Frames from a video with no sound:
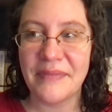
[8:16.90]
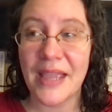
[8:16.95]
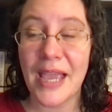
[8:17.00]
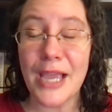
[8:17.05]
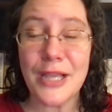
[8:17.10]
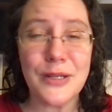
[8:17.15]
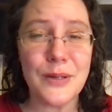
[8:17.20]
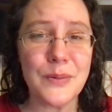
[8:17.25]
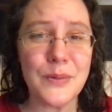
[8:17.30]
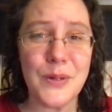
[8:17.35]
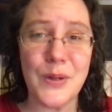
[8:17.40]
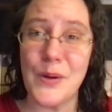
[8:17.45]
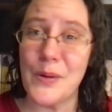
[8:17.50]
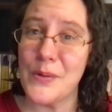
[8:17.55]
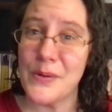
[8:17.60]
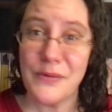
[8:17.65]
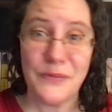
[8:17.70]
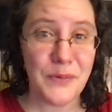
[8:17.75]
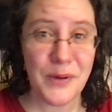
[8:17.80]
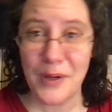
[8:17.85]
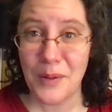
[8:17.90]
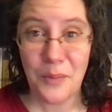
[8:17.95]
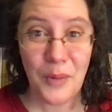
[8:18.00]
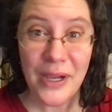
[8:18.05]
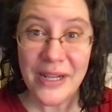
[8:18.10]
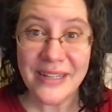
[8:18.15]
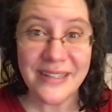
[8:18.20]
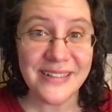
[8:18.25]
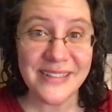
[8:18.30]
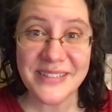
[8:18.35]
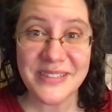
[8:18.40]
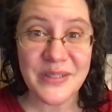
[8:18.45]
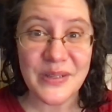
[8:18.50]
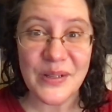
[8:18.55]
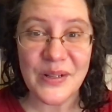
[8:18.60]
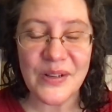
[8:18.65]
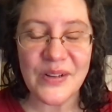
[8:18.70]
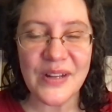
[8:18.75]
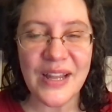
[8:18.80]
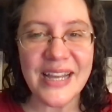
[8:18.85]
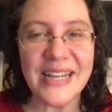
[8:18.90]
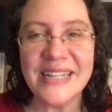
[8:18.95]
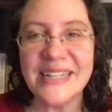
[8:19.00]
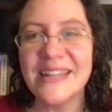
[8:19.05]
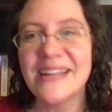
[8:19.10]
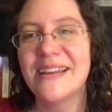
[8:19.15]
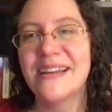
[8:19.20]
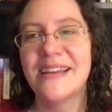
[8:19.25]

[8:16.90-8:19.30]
I don't know if what I'm writing is good or not.